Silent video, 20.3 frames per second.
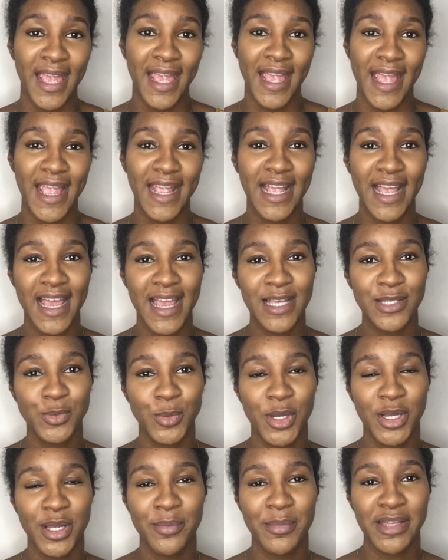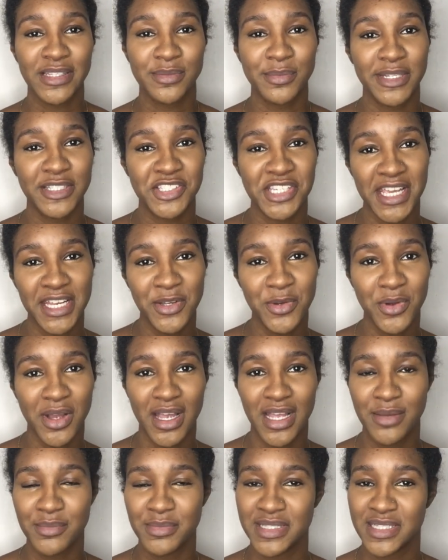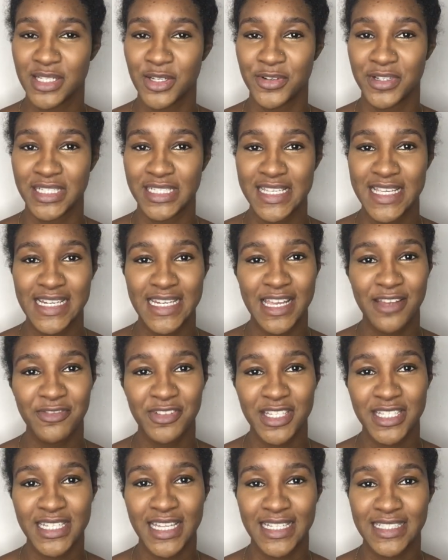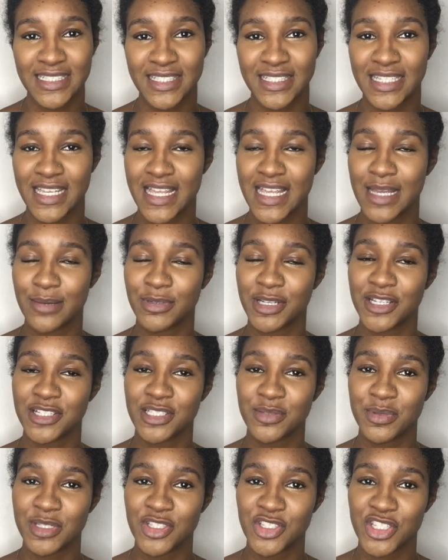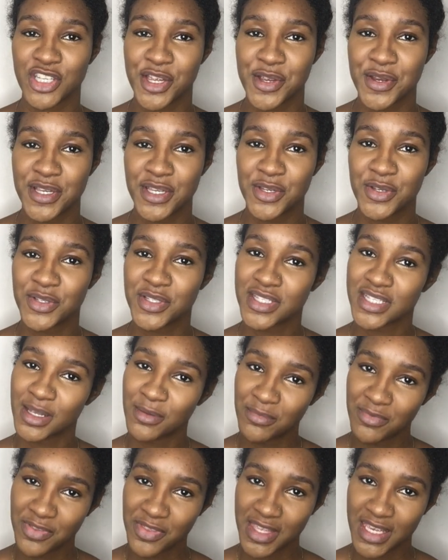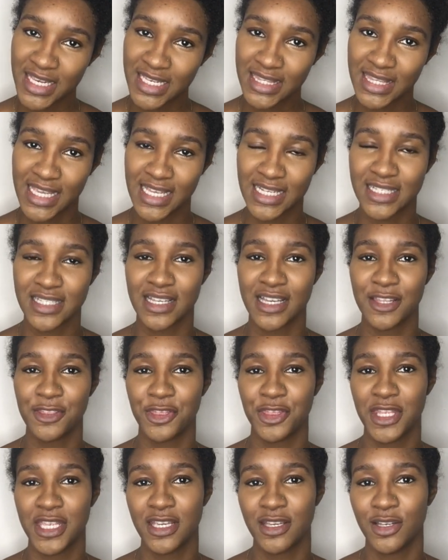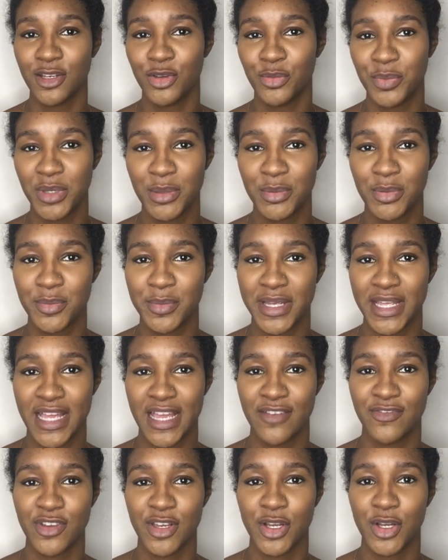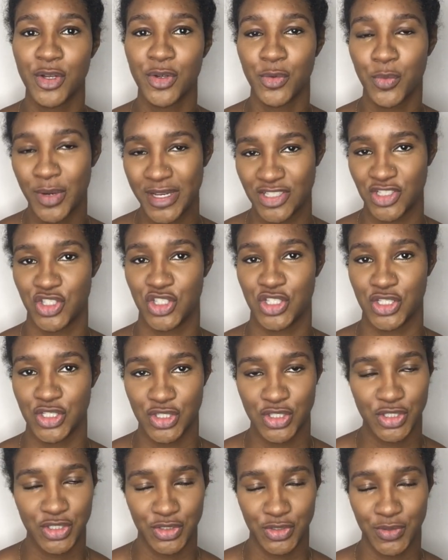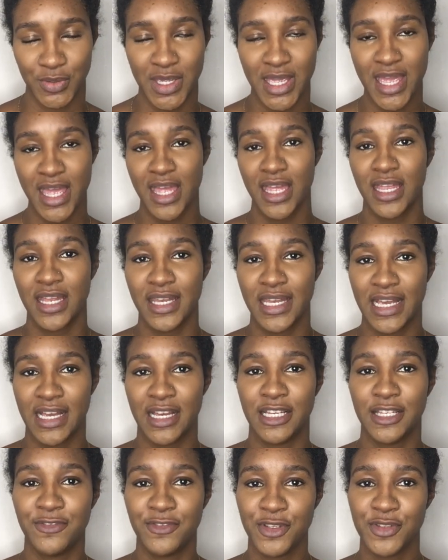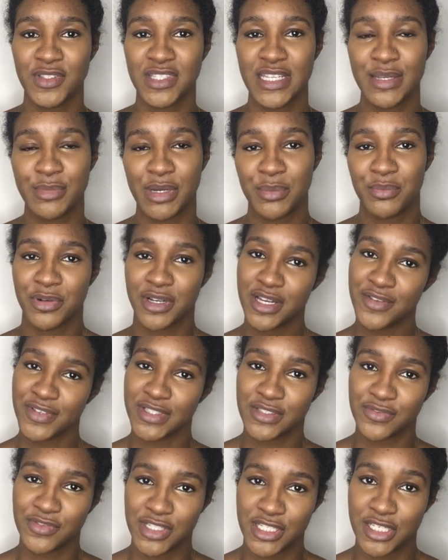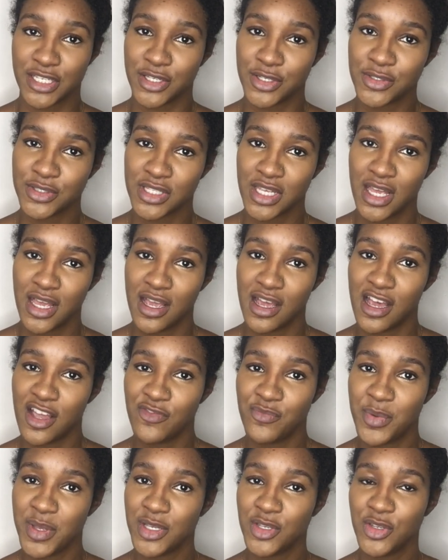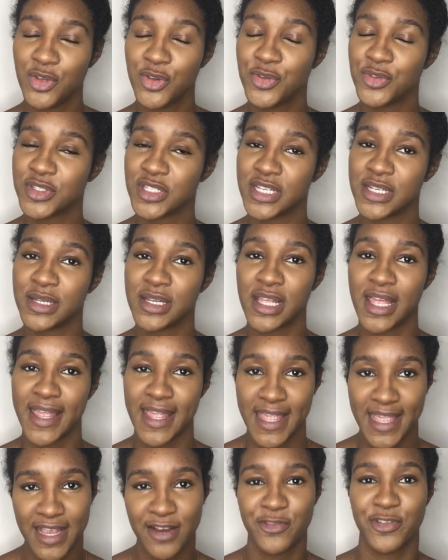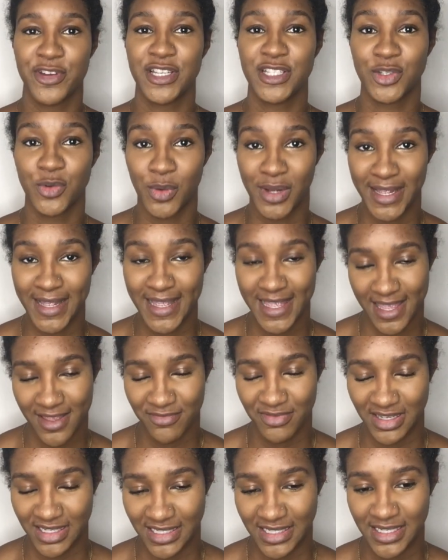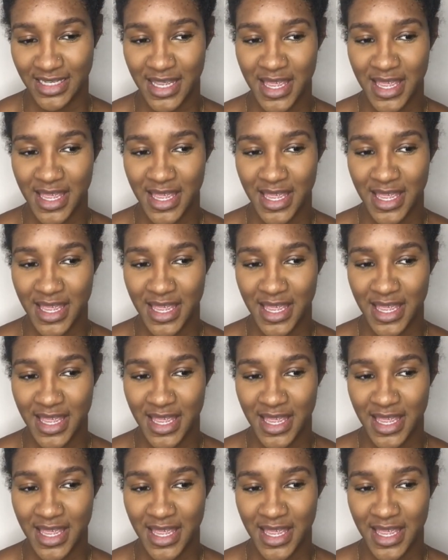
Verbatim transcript: Hey guys, welcome back to my channel. I'm Miss Lauren Leigh 11 and today I'm going to be showing you something that I think a lot of people may have questions to. Now if you've seen my previous videos, I've been using hair grease quite heavily